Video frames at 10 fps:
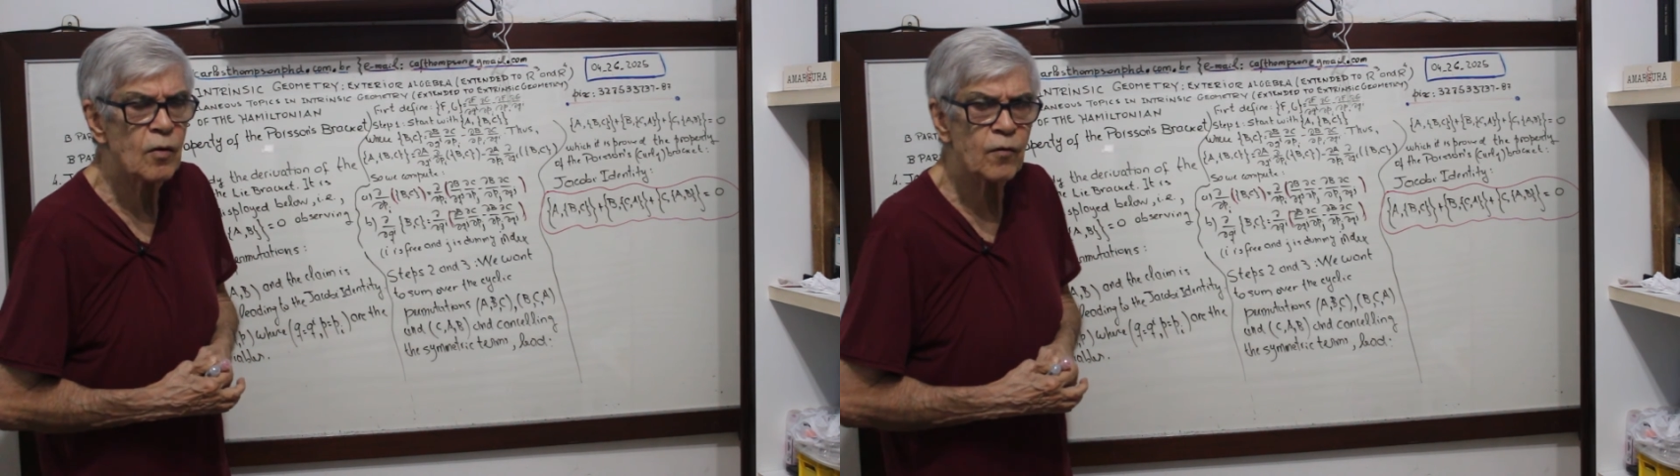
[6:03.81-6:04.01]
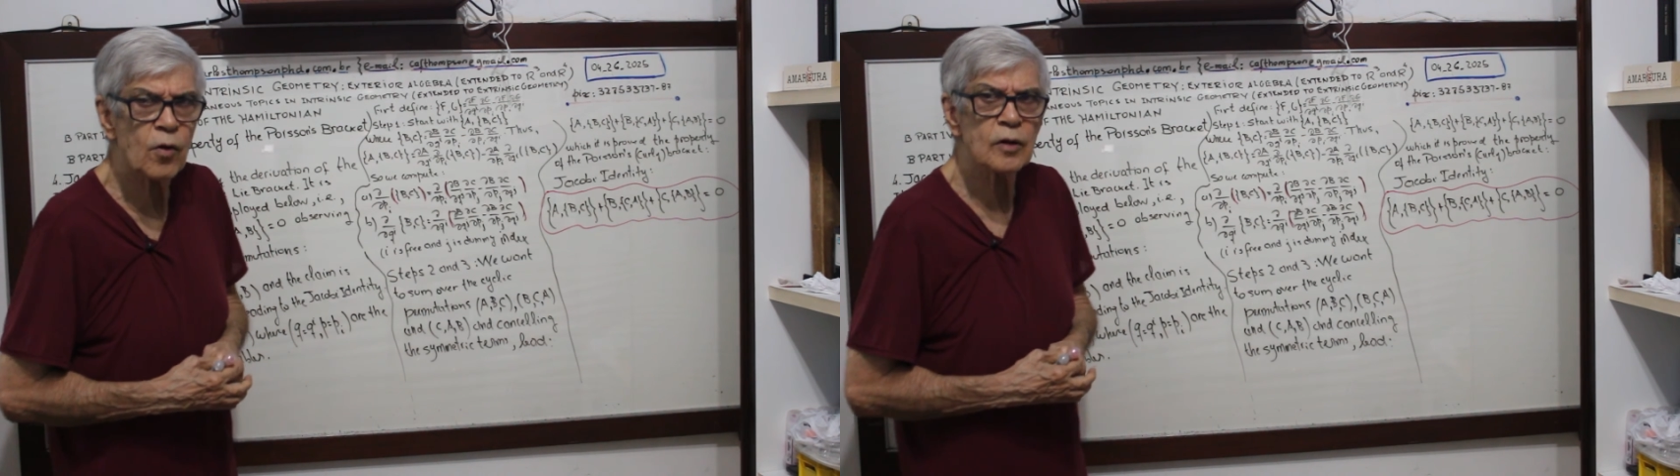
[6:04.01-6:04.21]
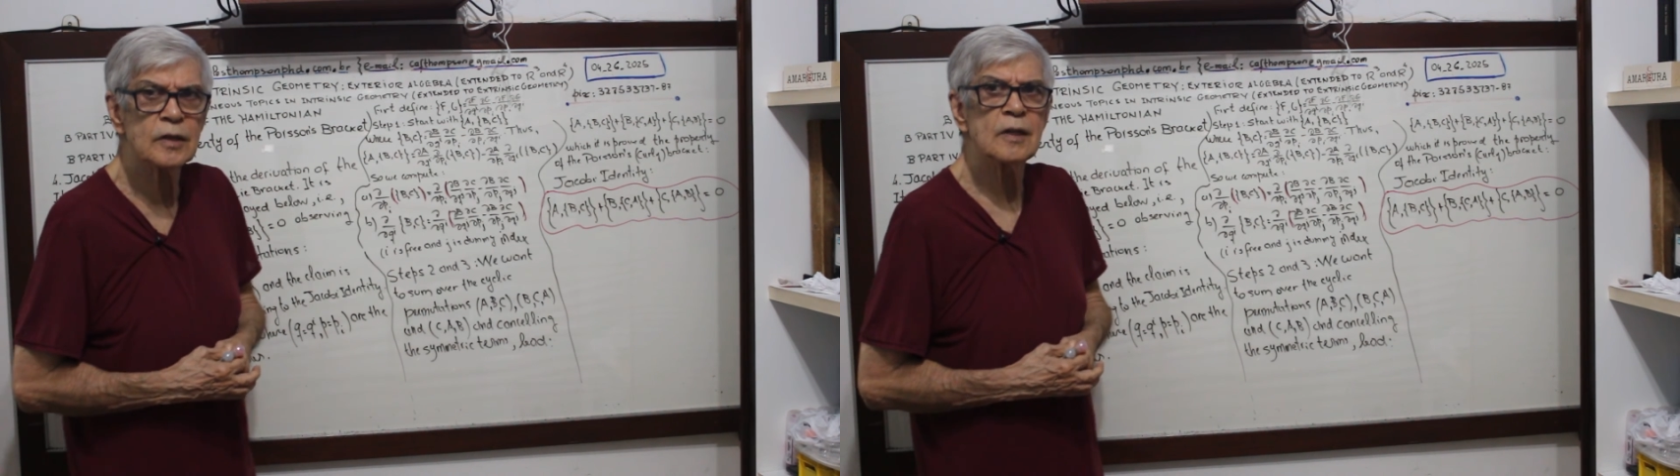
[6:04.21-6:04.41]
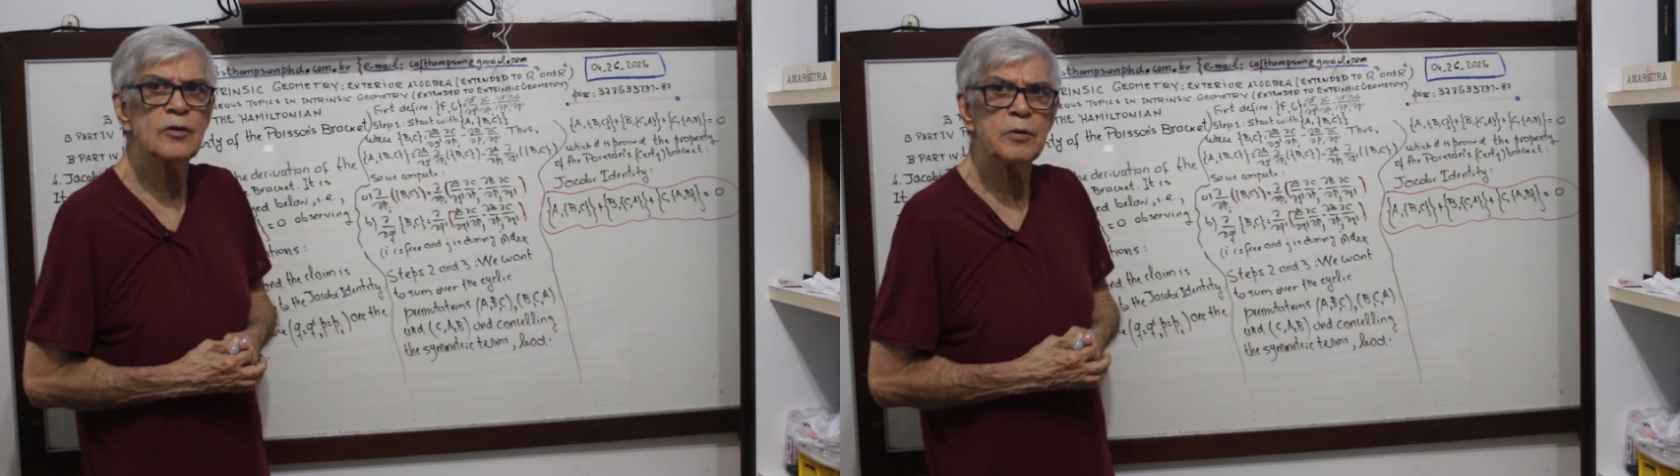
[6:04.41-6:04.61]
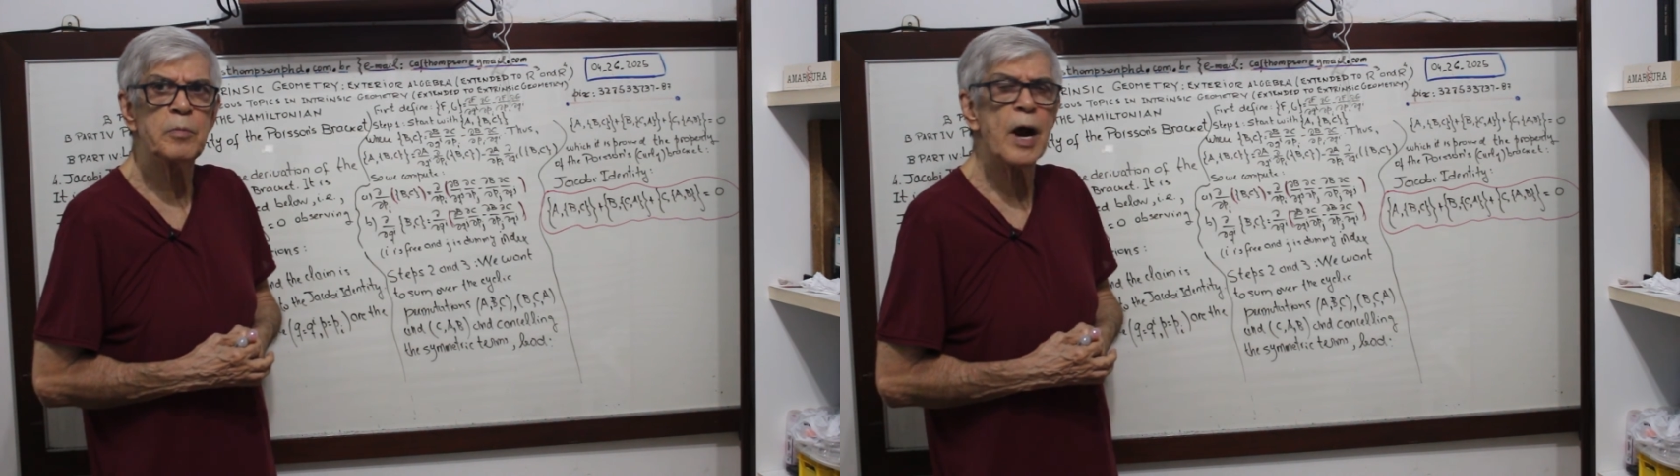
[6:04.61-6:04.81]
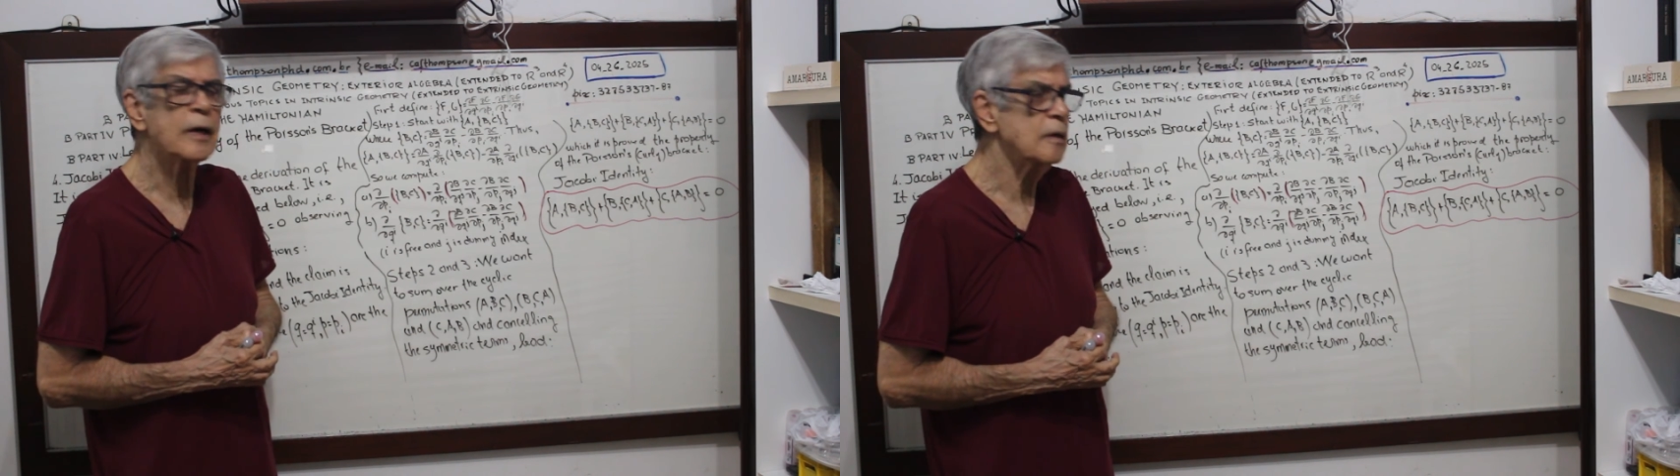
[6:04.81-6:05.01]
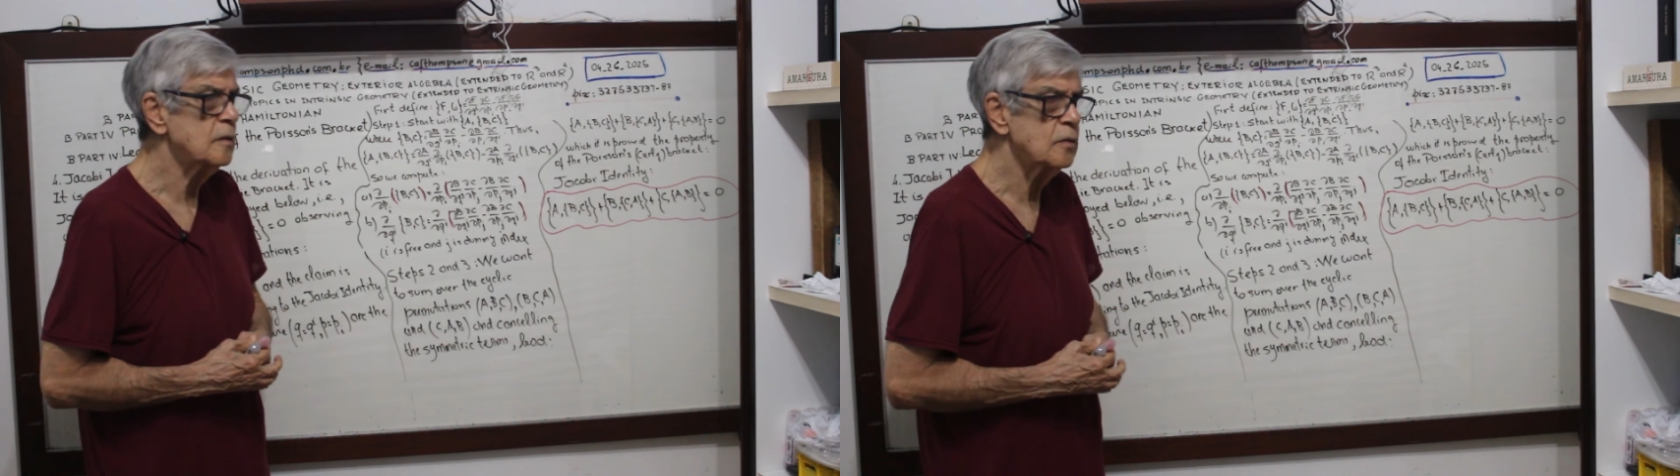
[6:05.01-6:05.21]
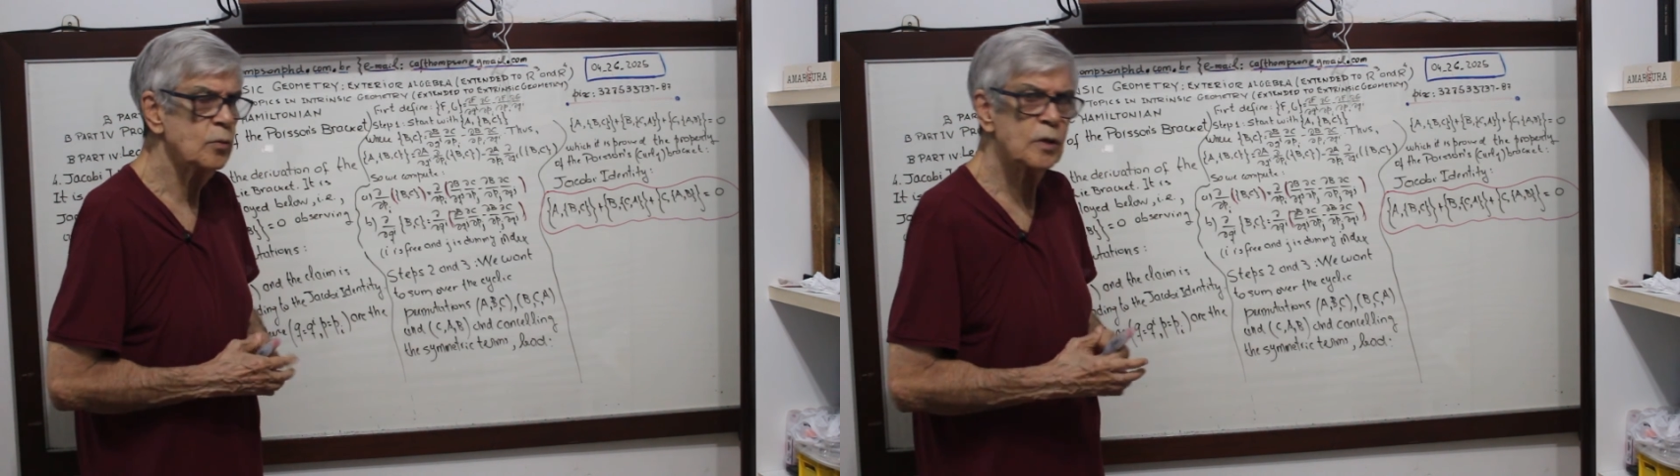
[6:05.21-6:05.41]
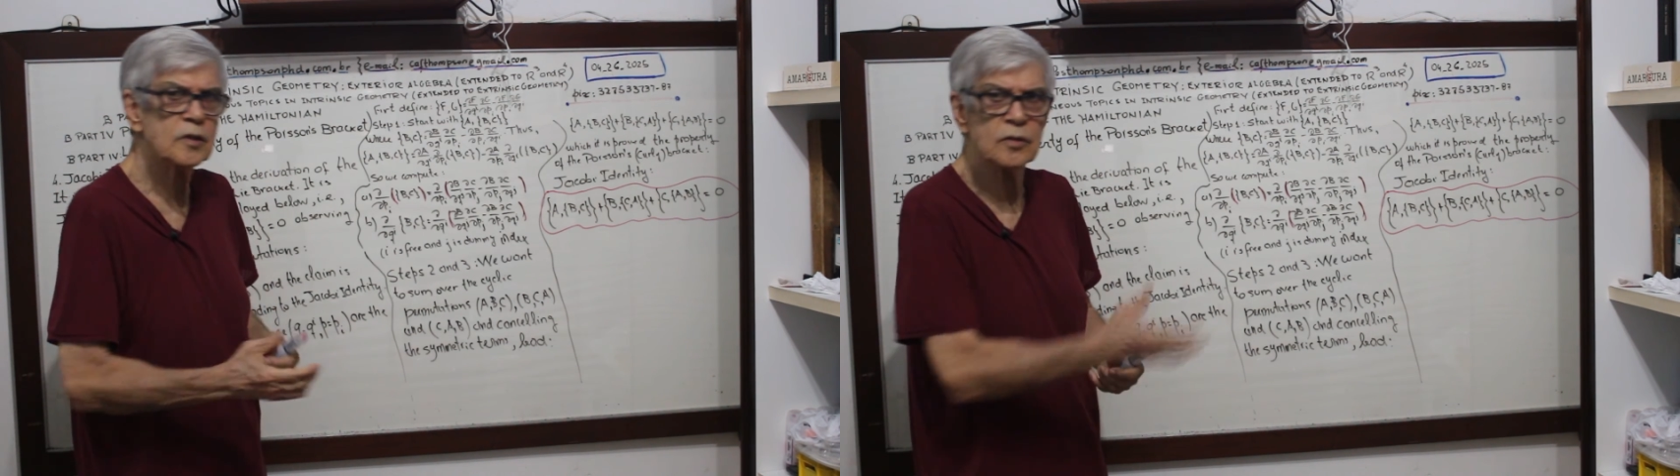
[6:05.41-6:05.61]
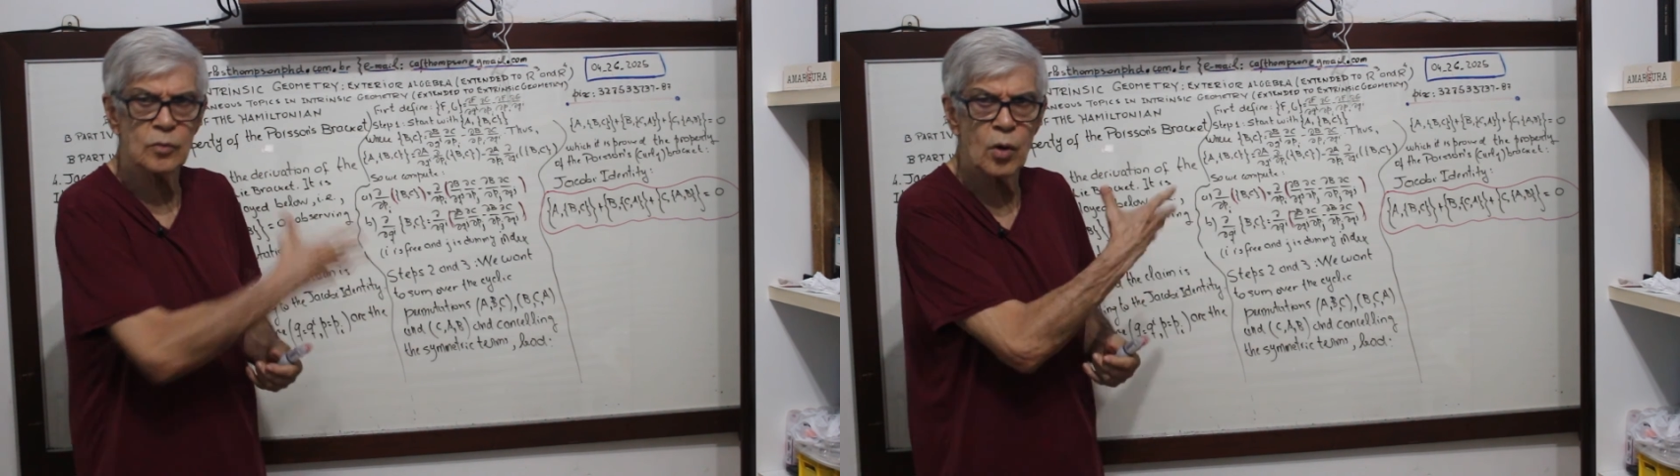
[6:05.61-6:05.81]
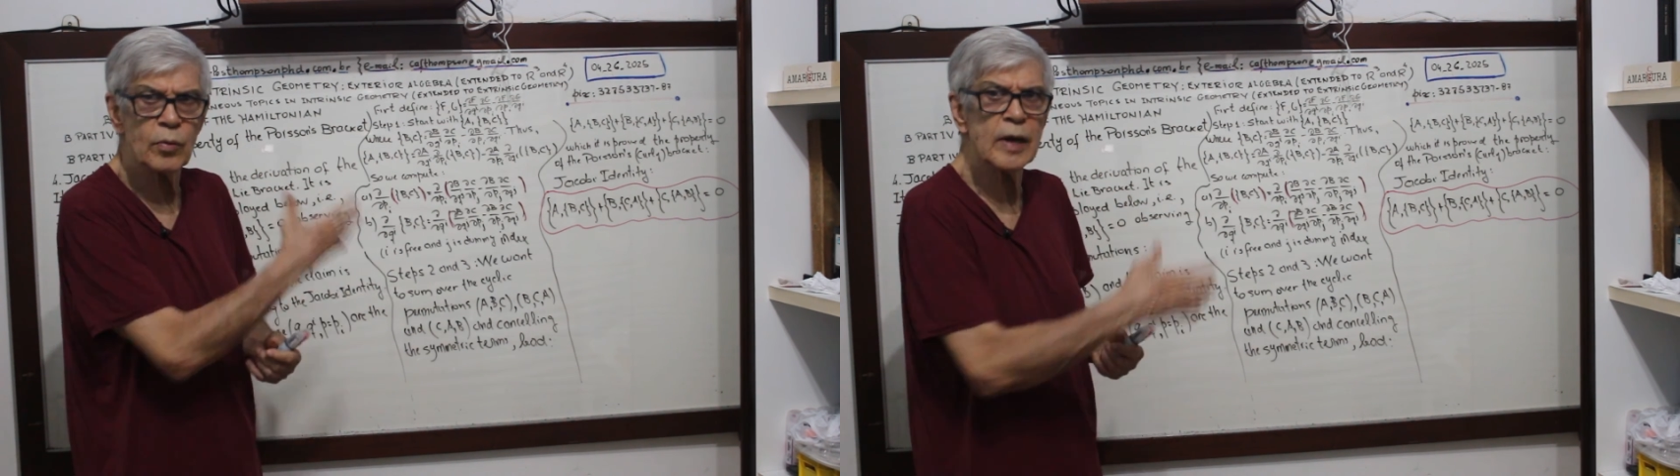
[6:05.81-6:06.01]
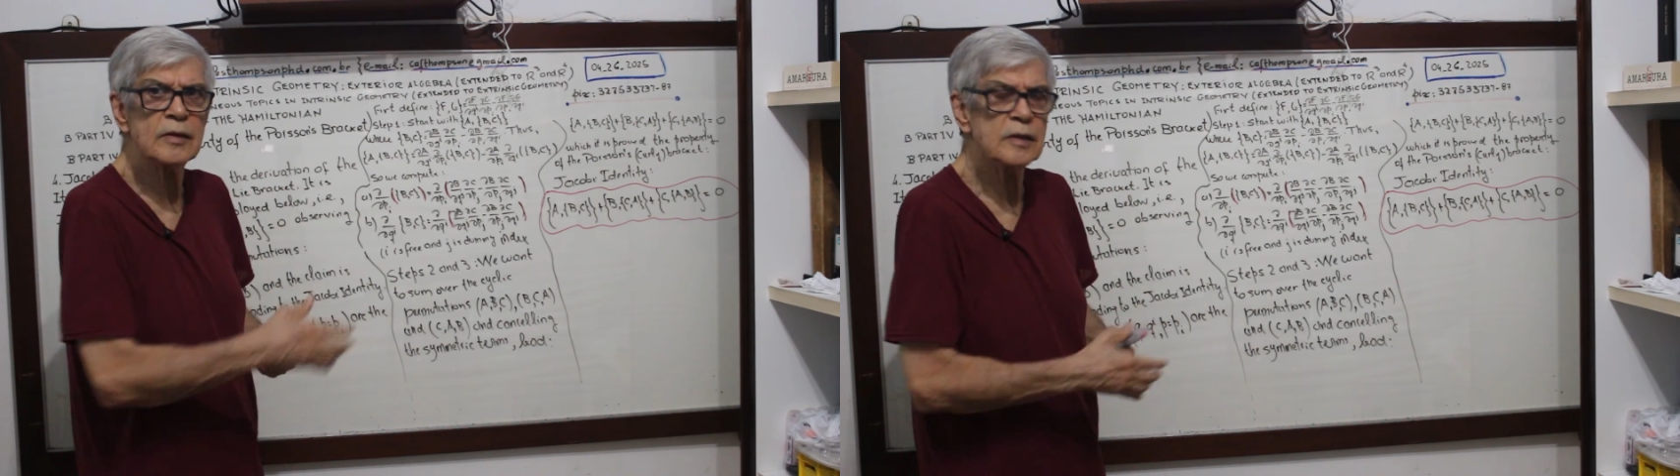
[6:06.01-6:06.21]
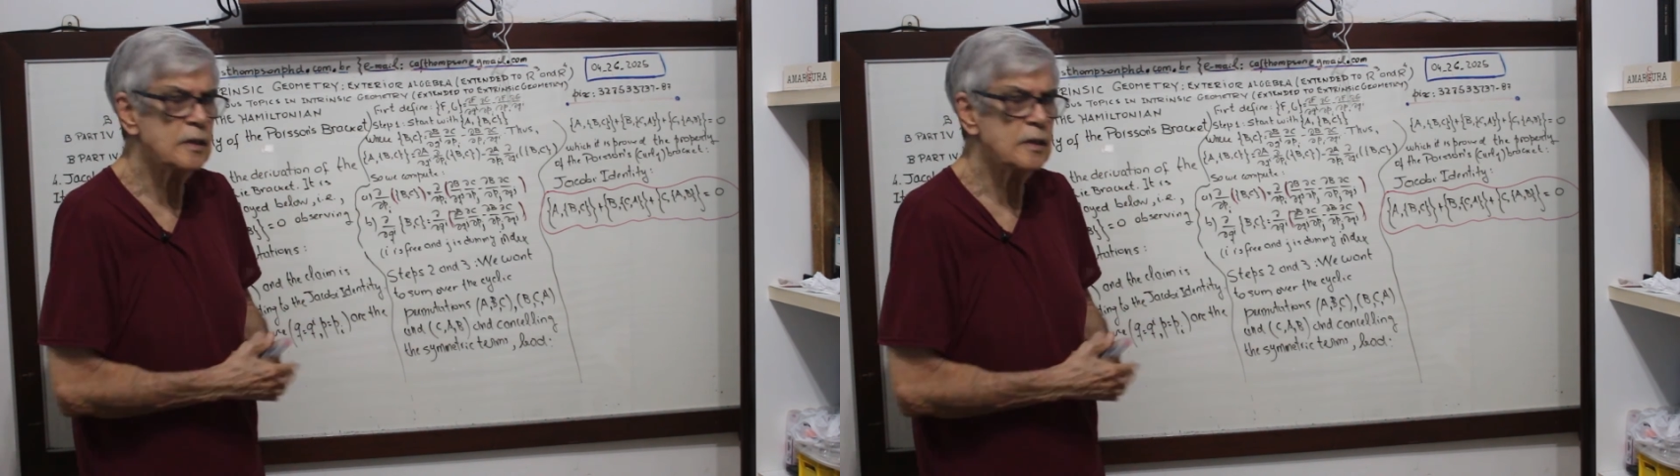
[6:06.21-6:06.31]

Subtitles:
for the Lie bracket, which you already